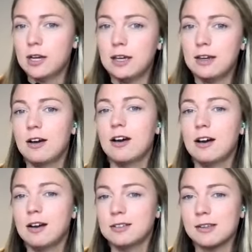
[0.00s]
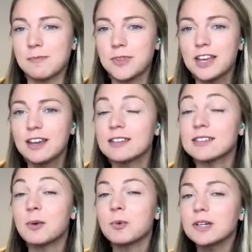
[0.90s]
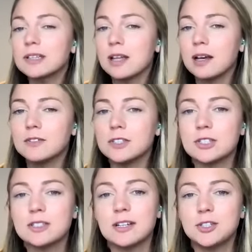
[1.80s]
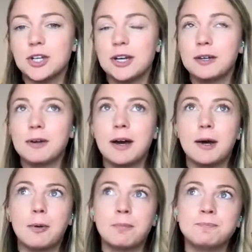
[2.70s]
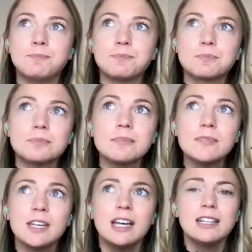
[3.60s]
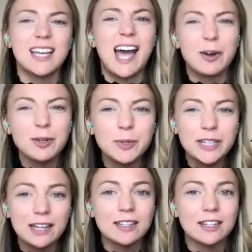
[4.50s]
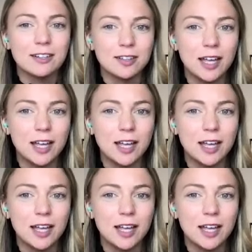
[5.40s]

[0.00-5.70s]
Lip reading: Okay. Yeah. Awesome. Because I would love to just touch on like, how did we get here?